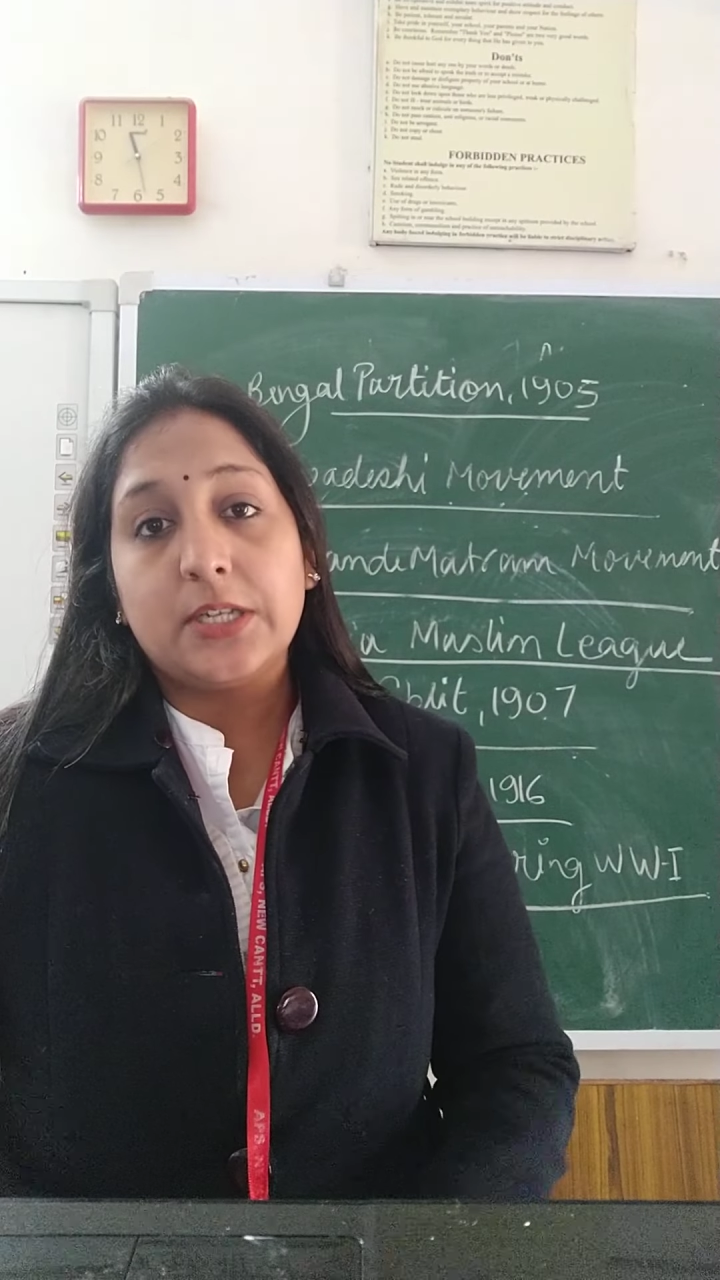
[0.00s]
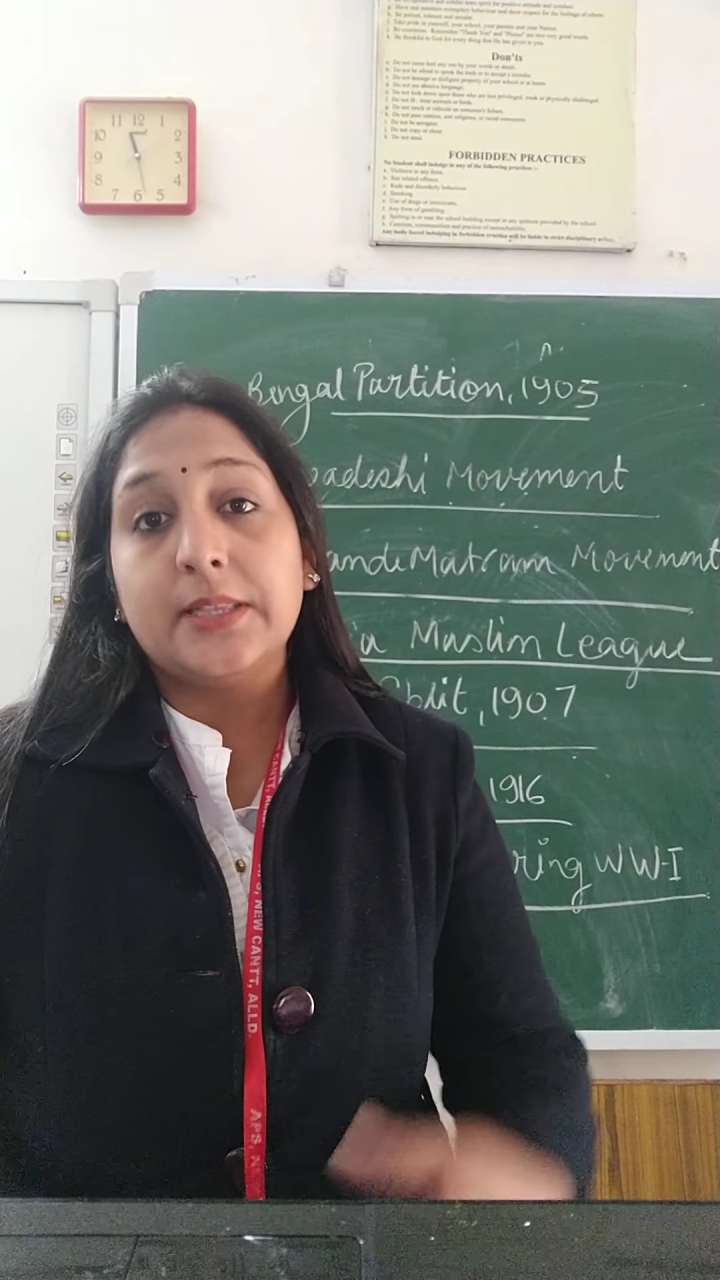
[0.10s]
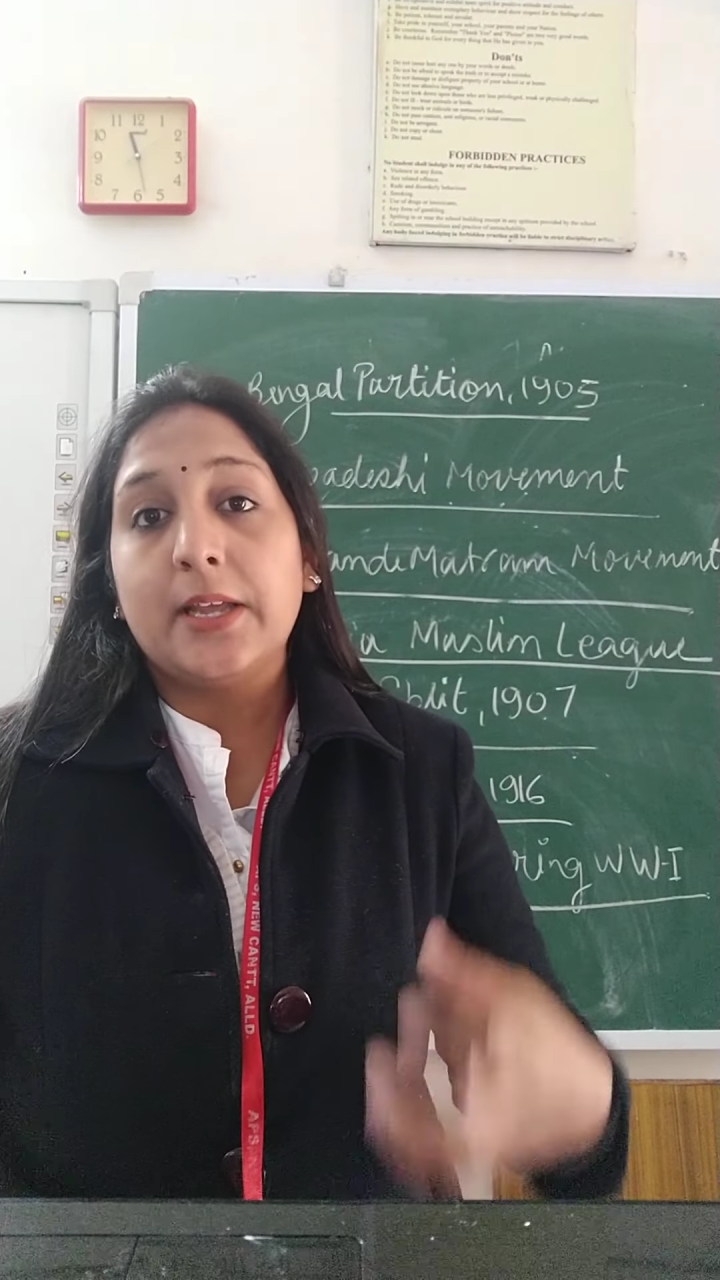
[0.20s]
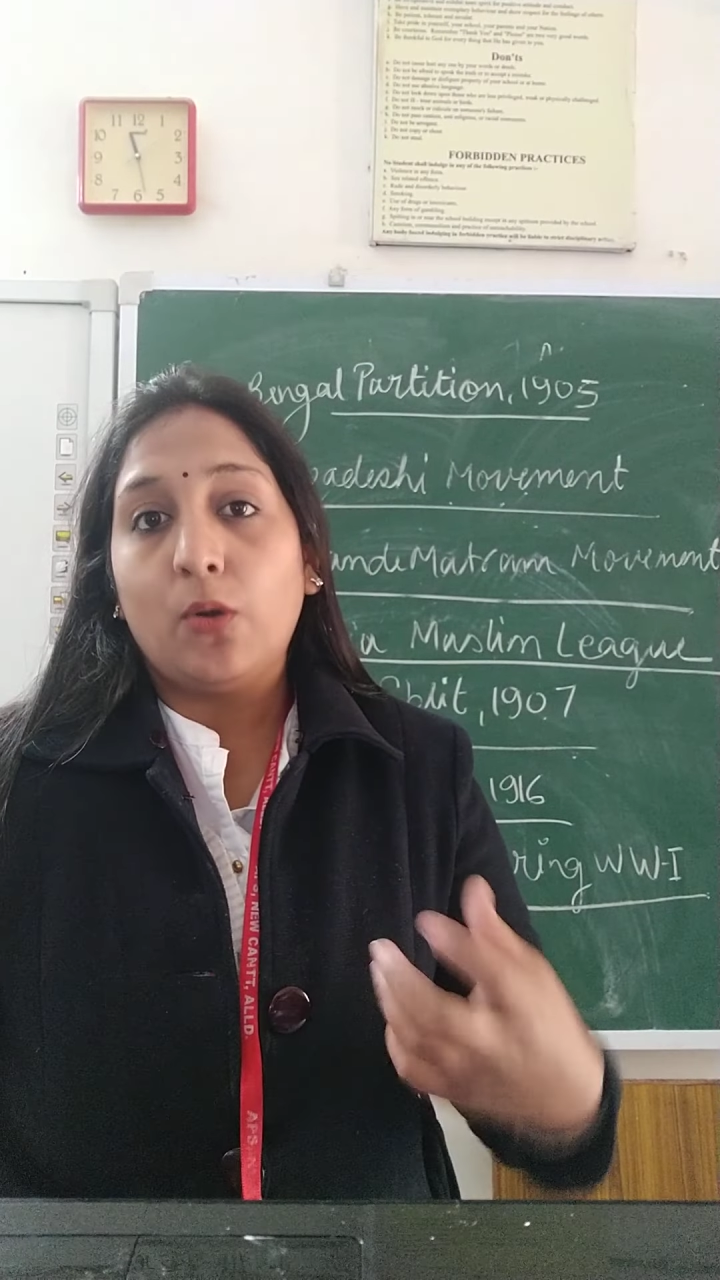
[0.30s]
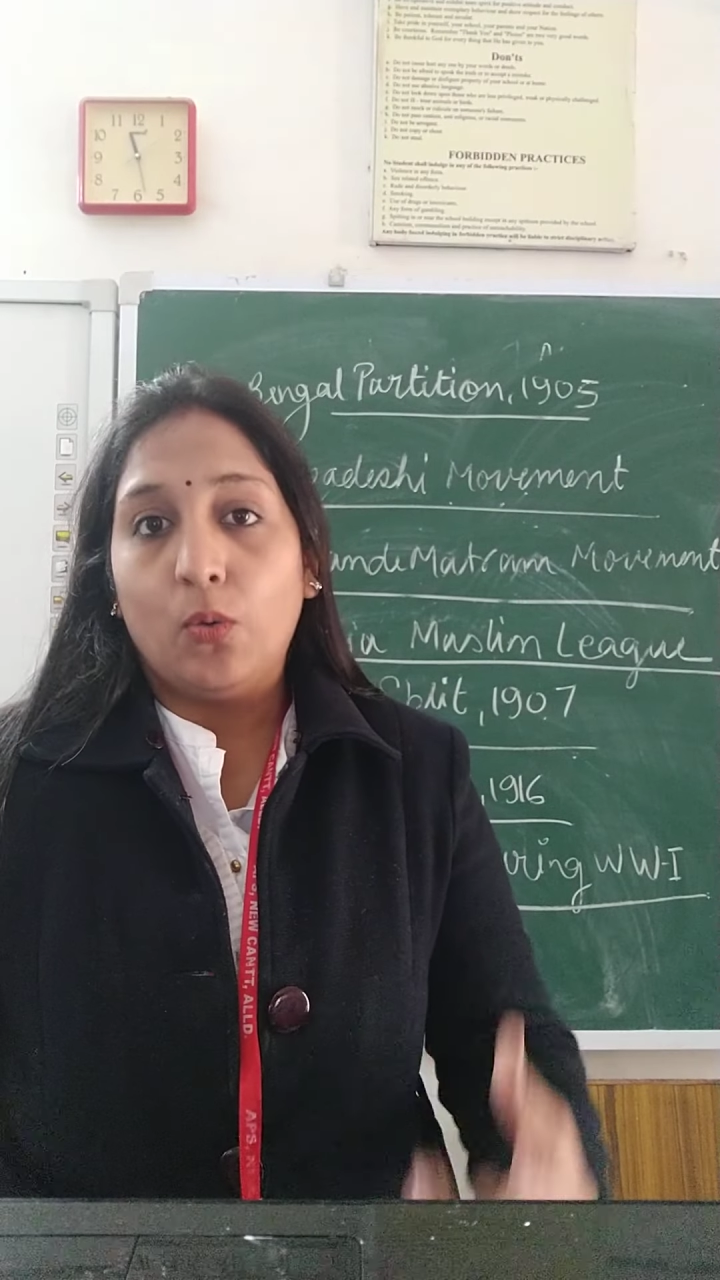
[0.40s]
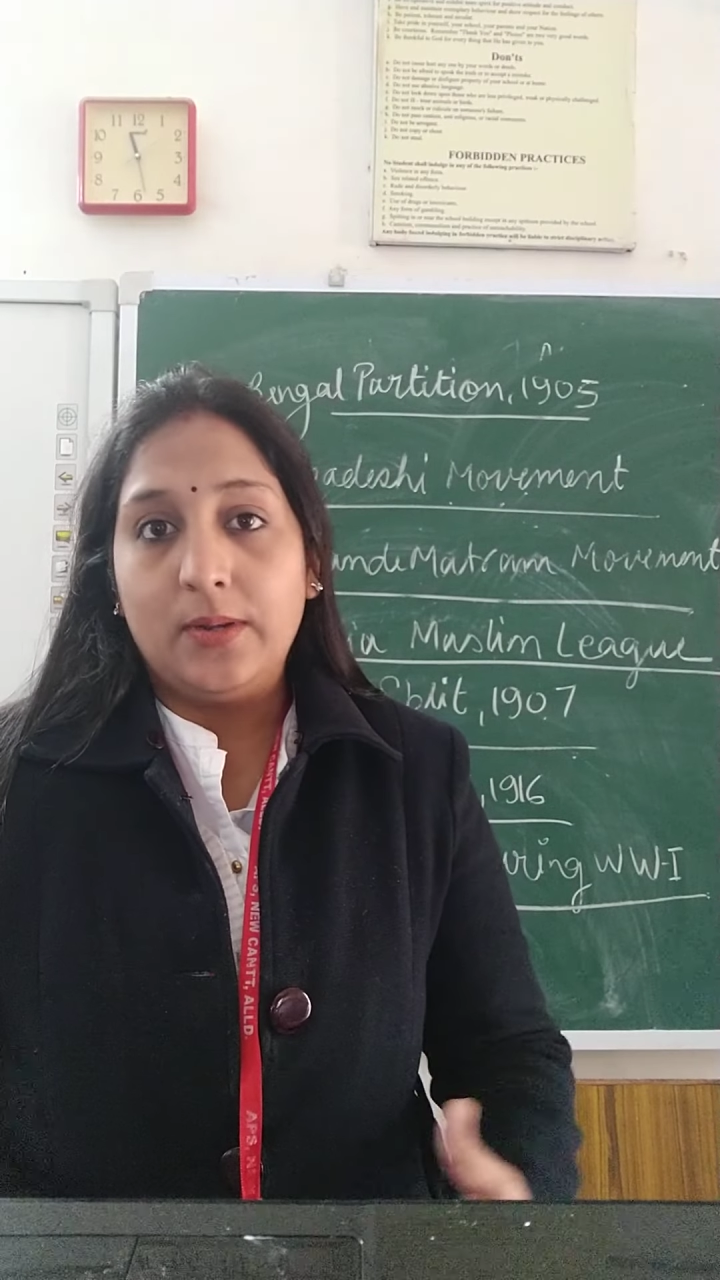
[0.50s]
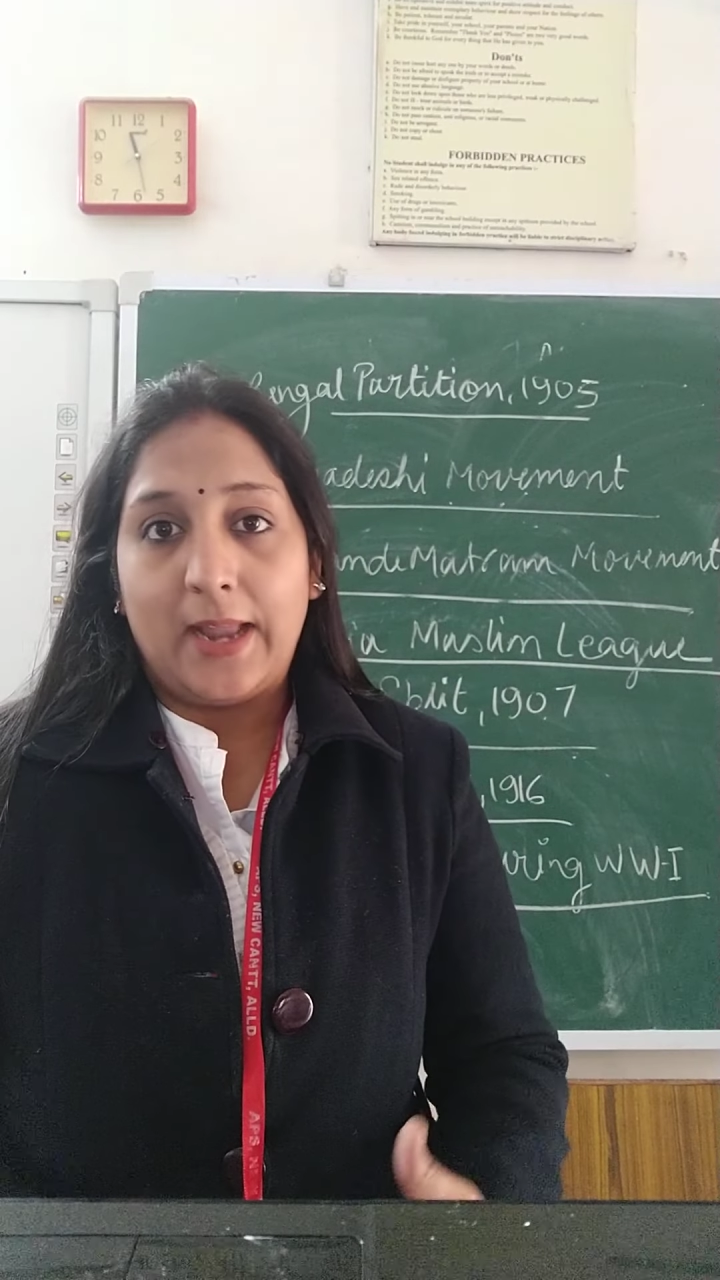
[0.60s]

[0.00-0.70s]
in their own